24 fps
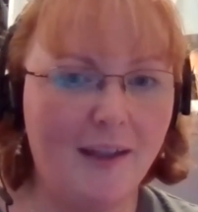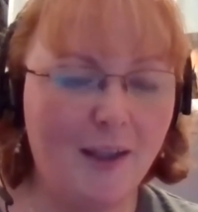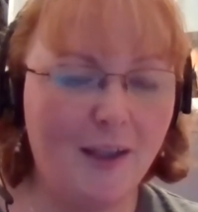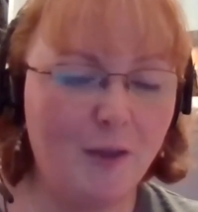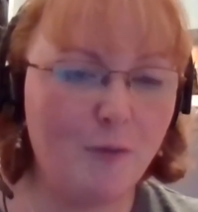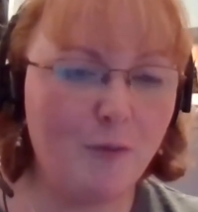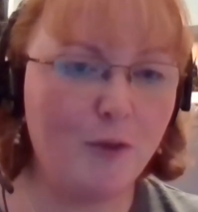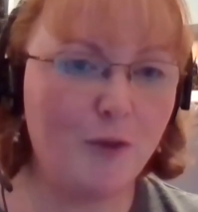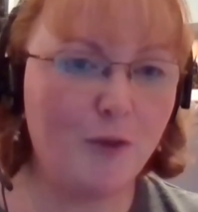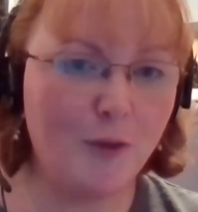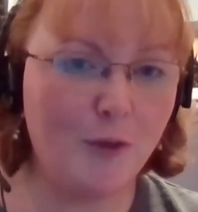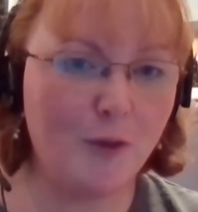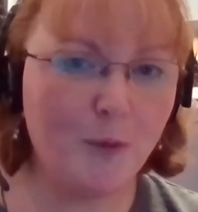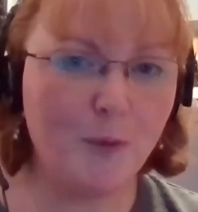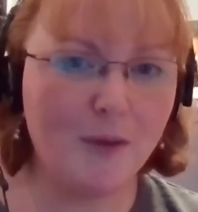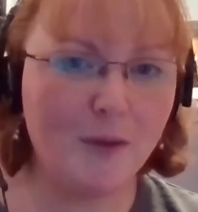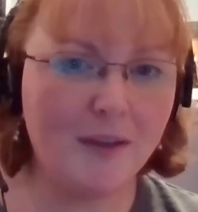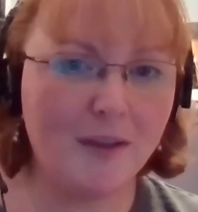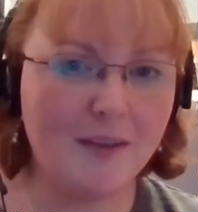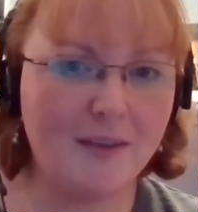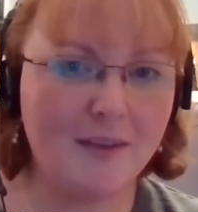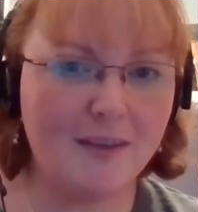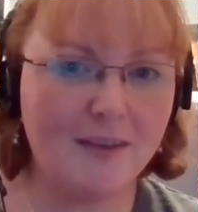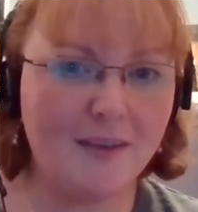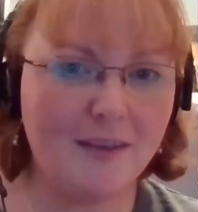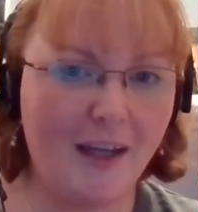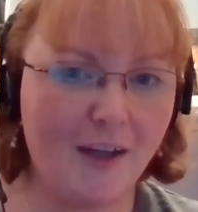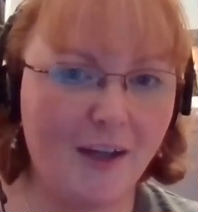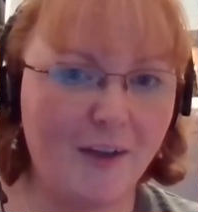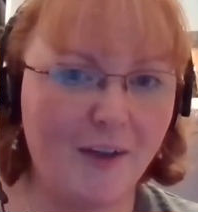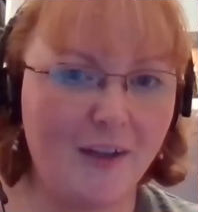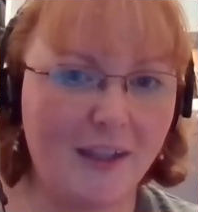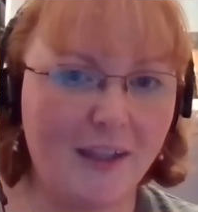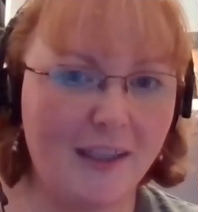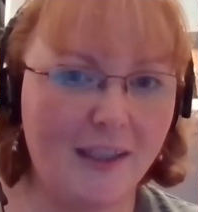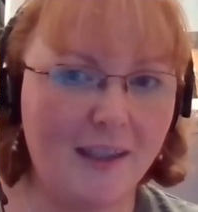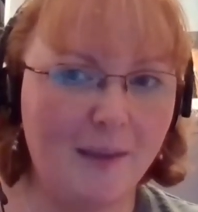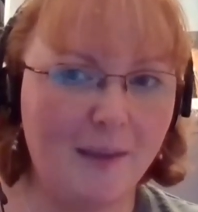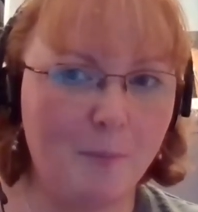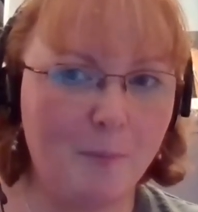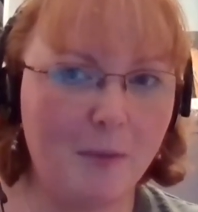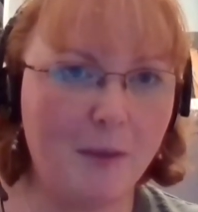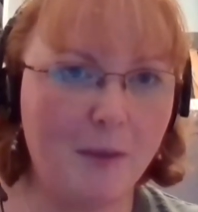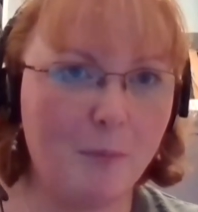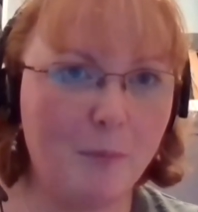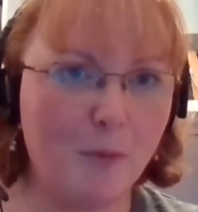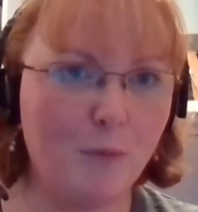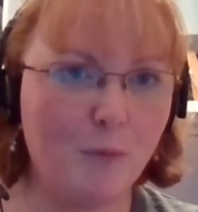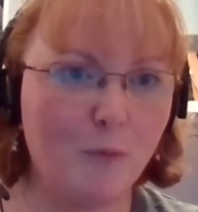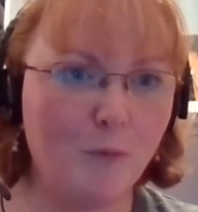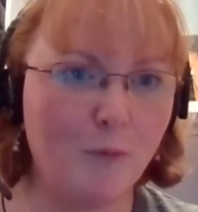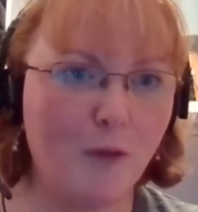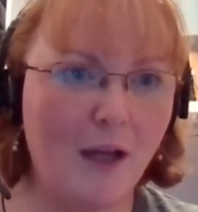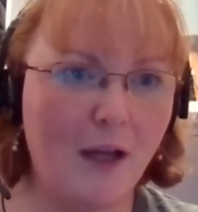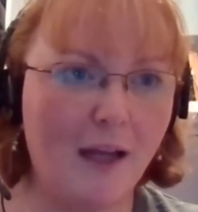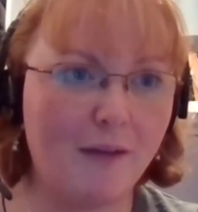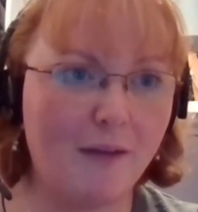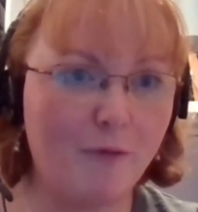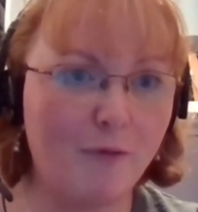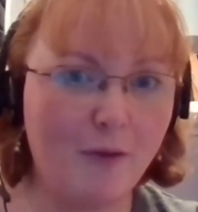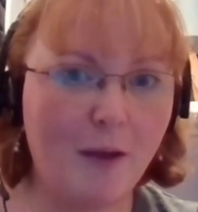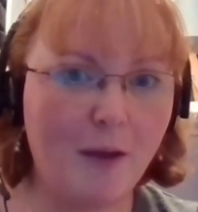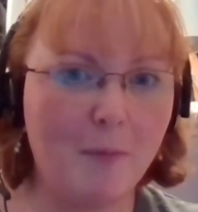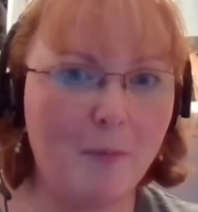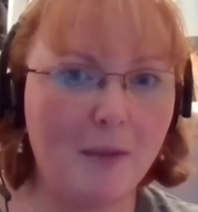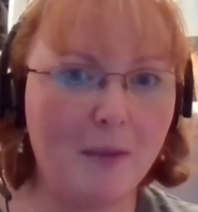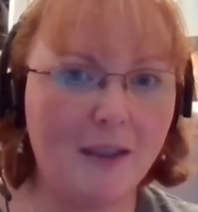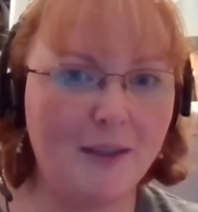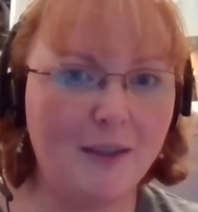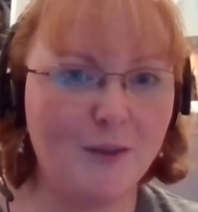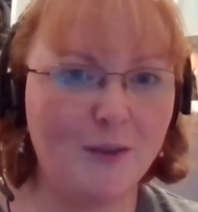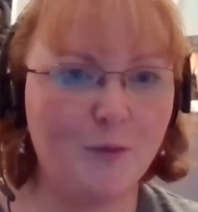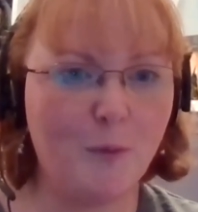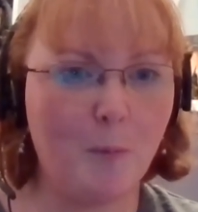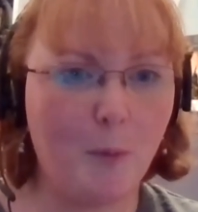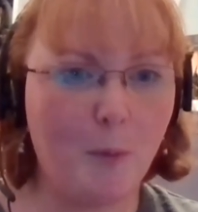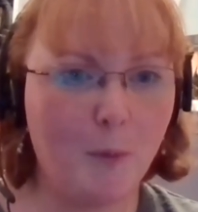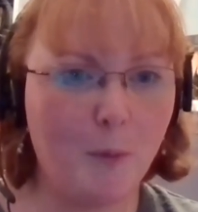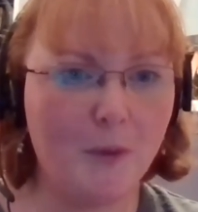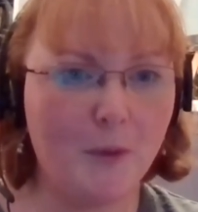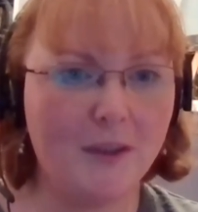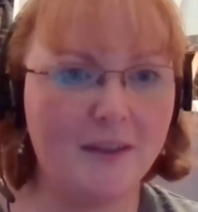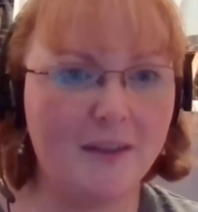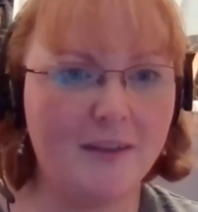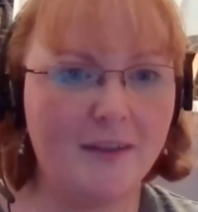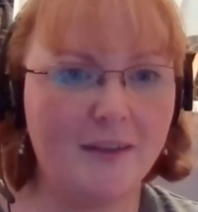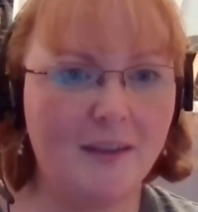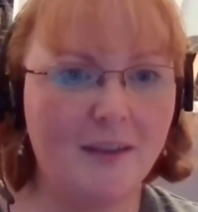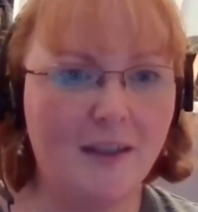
If you do it early, people and families report